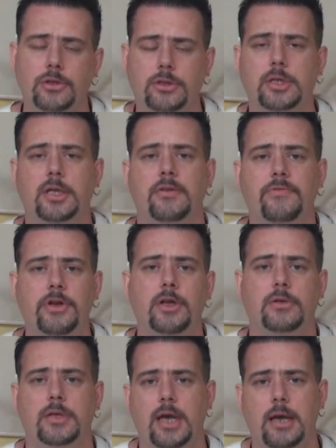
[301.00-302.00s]
you'll see in the
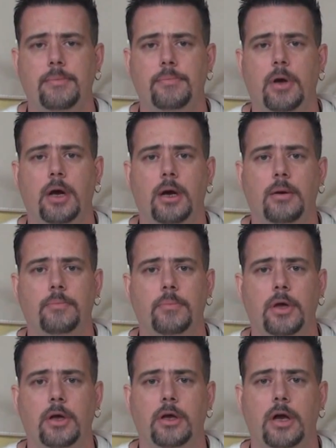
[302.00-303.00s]
videotape,
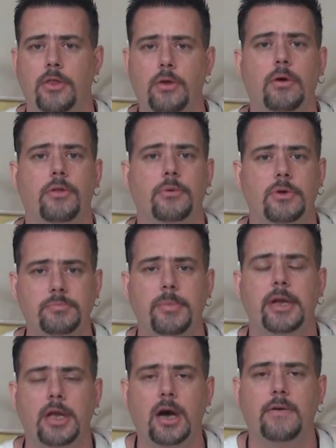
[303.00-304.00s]
although there was
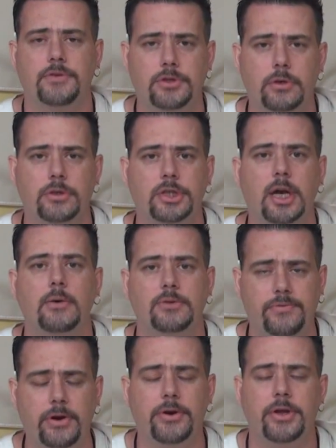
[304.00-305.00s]
many officers, and I was
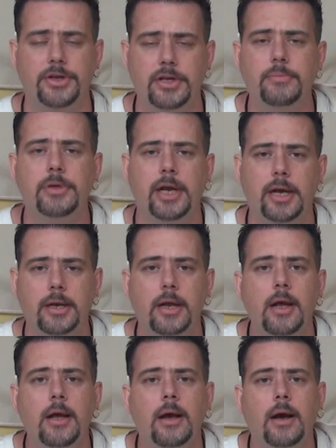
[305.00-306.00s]
very intimidated
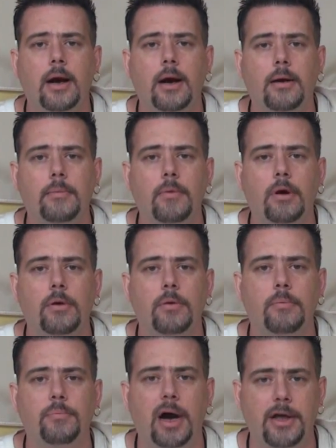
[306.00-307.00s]

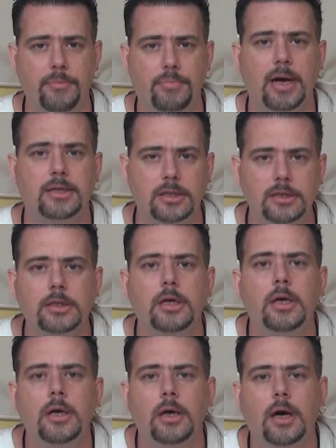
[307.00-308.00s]
by the presence,
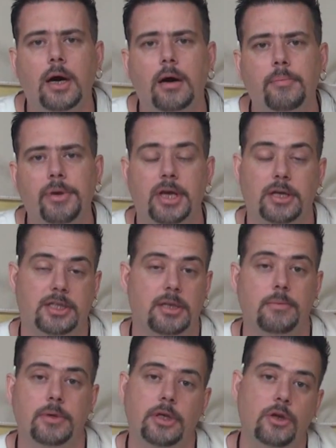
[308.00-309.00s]
because
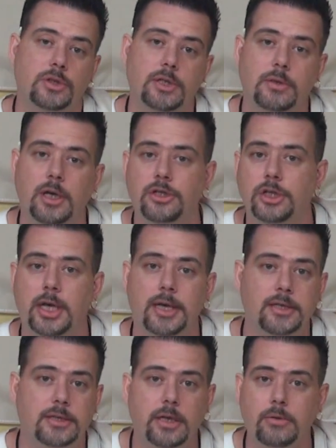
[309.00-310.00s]
sometimes you can't
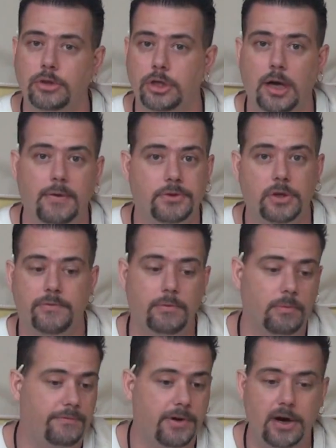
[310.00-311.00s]
distinguish an officer
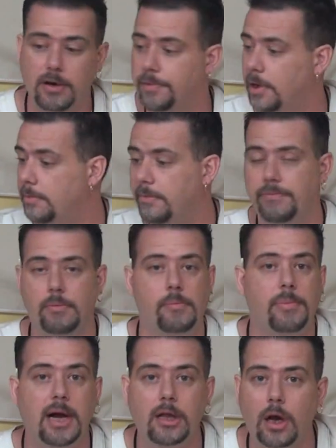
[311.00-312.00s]
from a fire department from a
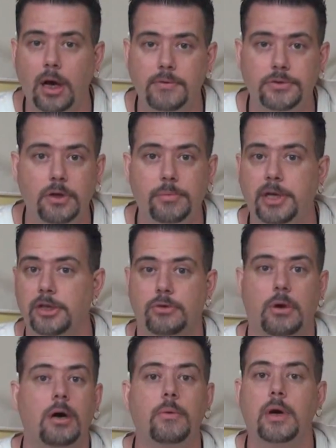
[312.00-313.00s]
bylaw officer, because they're
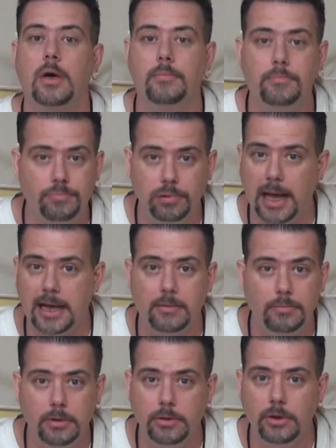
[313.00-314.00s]
all wearing black
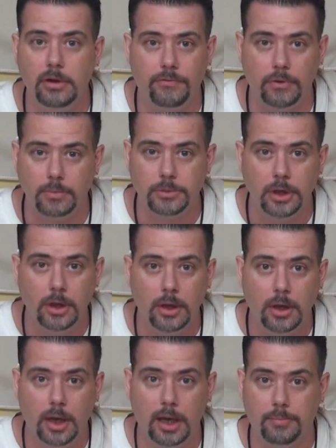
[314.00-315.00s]
and blue uniforms.
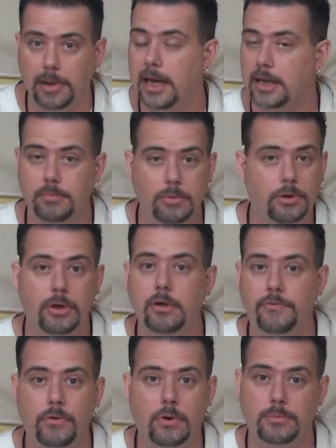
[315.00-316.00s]
And black and blue
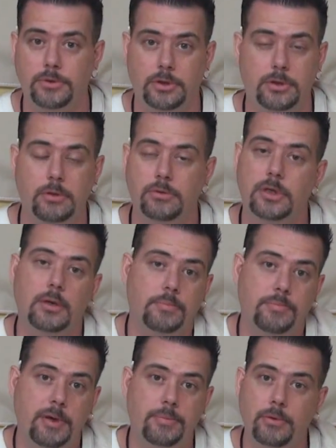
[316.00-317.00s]
uniforms, to some
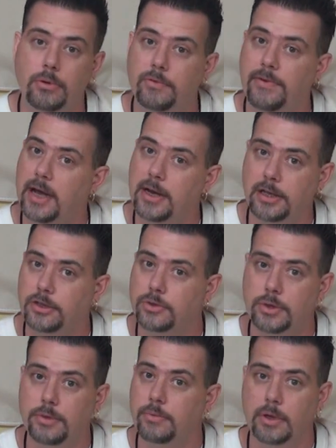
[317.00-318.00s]
people who've had
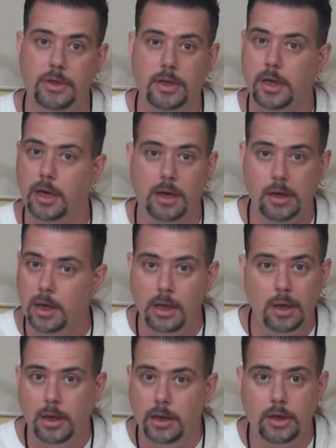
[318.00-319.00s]
history with,
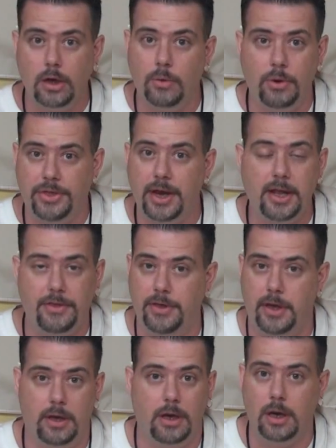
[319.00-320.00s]
you know, with
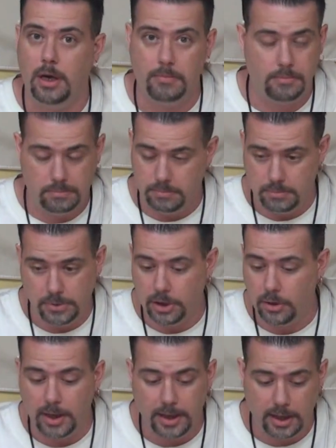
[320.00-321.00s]
anything, you
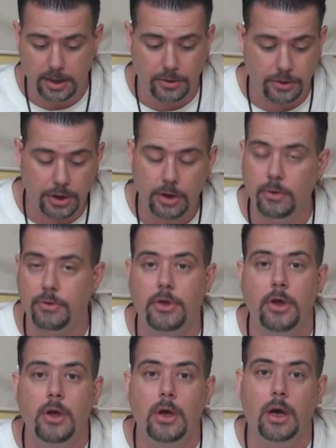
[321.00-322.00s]
know, in their youth,
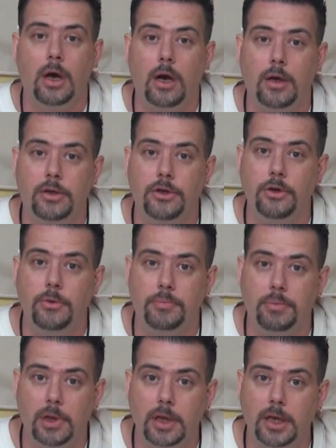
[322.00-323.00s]
to do with
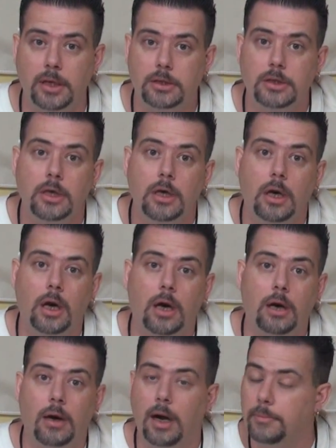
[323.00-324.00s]
police.
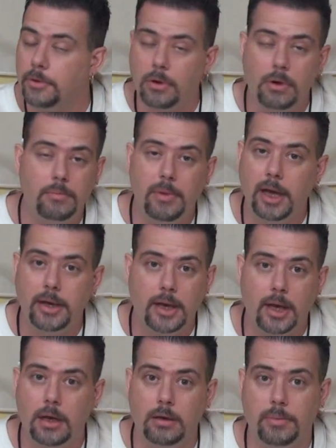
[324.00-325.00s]
I'm a grown man
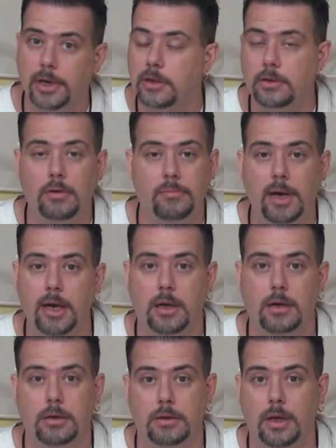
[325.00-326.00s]
now, but it don't
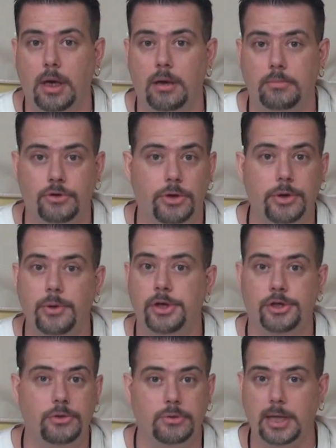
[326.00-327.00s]
matter. Trigger
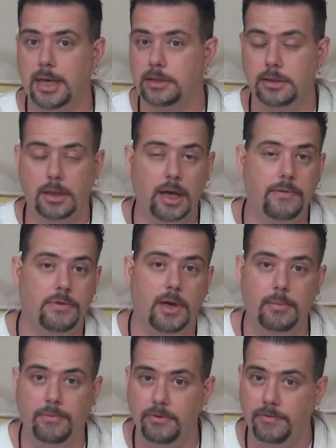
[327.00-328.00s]
issues last a lifetime
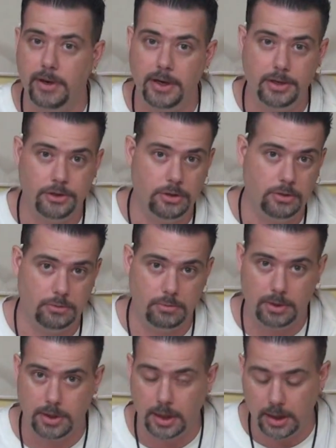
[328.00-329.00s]
if you've had issues
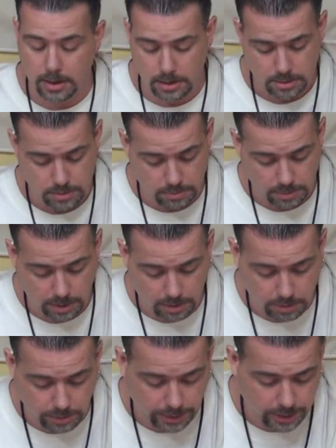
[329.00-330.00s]
with
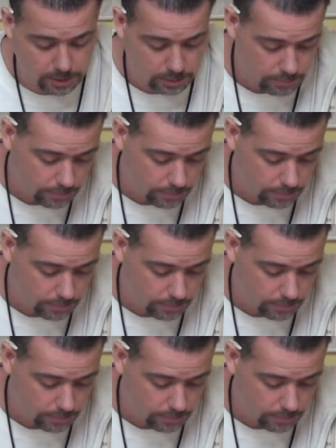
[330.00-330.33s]
authorities.